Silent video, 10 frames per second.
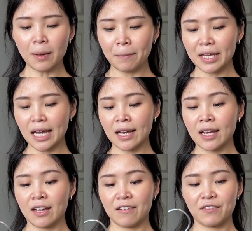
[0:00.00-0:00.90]
But yeah,
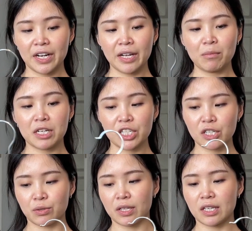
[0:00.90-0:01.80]
very much
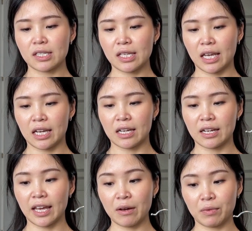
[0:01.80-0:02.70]
enjoy this, and I
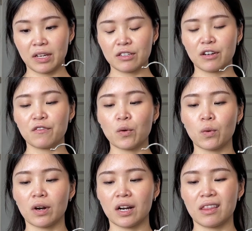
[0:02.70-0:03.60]
can't wait
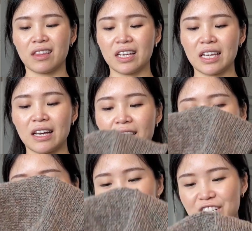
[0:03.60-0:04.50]
for the
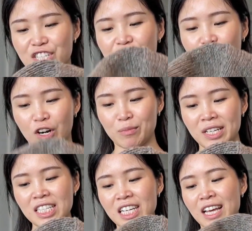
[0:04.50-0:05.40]
finished
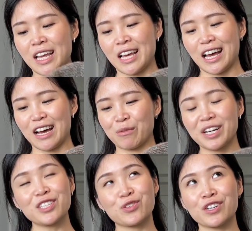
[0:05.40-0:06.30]
garment. What
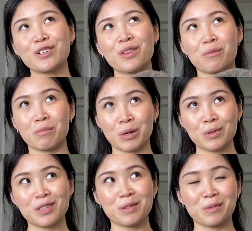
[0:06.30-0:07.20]
I struggle the
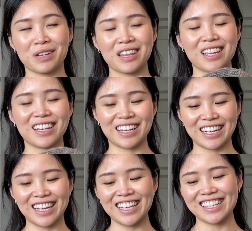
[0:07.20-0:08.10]
most with
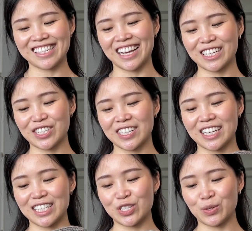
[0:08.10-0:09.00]
knitting is
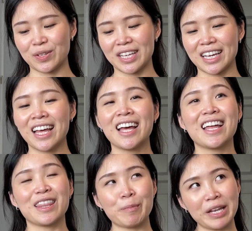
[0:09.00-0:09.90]
actually doing
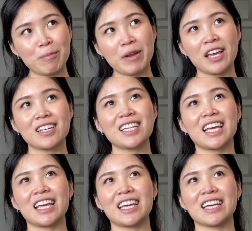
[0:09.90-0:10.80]
the button band
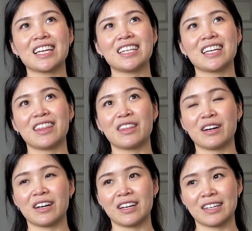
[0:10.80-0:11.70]
and
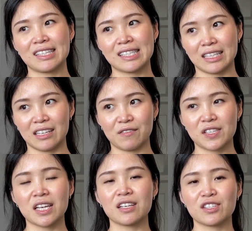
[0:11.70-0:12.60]
the sleeves.
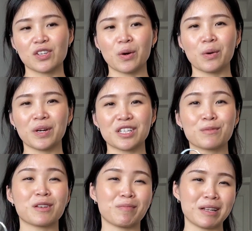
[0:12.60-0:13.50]
So in
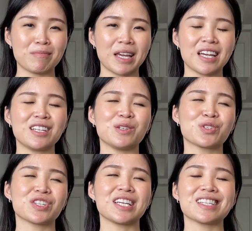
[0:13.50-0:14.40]
terms of button band,
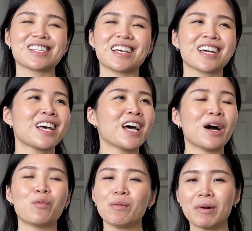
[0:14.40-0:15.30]
usually it's like
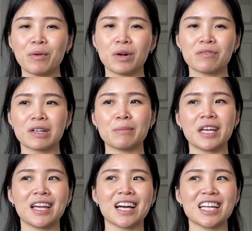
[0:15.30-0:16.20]
1 by 1
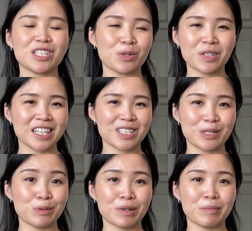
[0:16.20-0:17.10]
ribbing. I don't like to
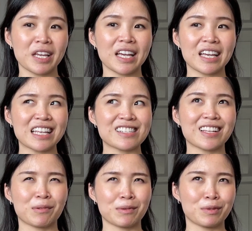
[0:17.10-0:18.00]
do ribbing. It's not
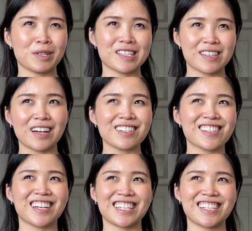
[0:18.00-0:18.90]
like my ribbing sucks.
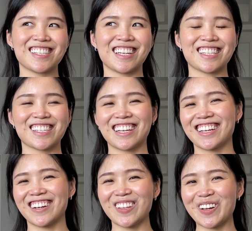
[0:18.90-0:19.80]
I just think it's like
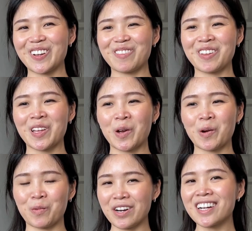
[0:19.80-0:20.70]
a lot of
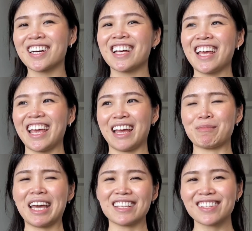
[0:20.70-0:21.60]
work, and
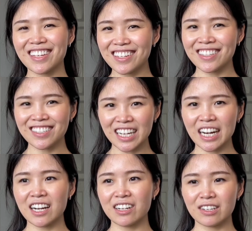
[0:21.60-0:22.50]
my hands get a little
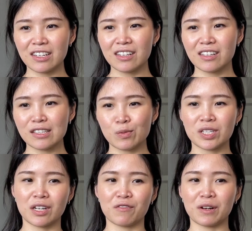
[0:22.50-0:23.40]
tired
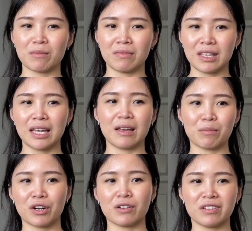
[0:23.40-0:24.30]
switching from knit,
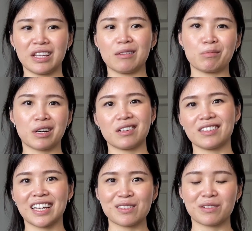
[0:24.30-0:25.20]
purl,
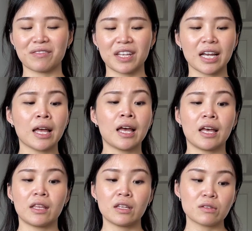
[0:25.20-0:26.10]
that sort of thing.
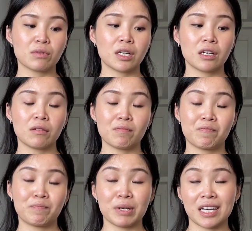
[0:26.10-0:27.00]
This one,
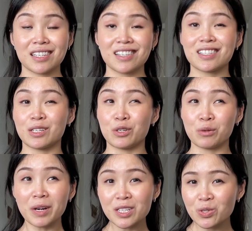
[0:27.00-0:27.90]
because it's a 2
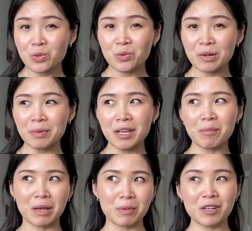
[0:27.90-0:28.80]
by 2 ribbing,
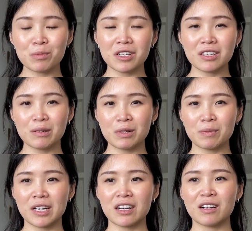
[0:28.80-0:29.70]
maybe it'll be a little bit
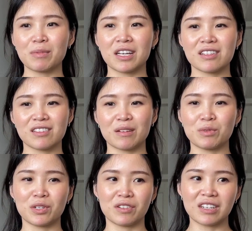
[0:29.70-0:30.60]
better because I'm
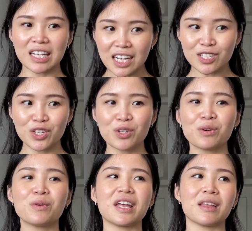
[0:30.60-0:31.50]
knitting
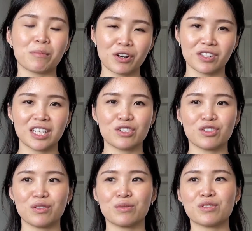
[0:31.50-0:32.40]
2 and then purling
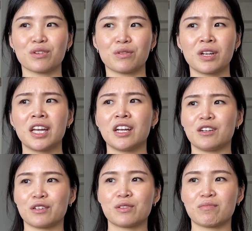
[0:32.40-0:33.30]
2. So
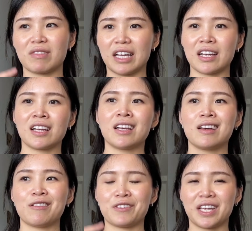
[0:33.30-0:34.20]
you're like
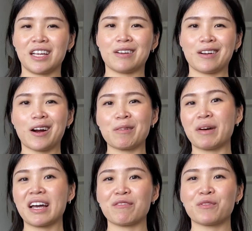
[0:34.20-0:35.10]
flicking your yarn
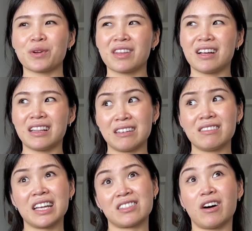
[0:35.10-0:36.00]
back and forth a little
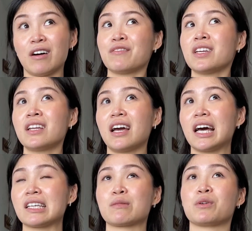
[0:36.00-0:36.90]
less often
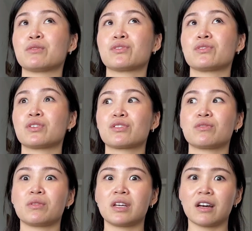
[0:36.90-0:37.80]
as opposed to just
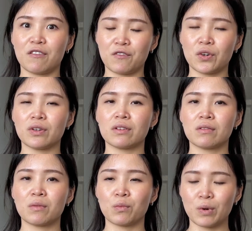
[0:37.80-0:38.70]
doing a
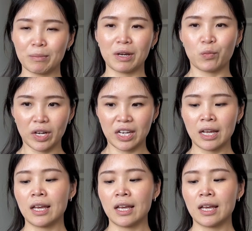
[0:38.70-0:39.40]
full 1 by 1.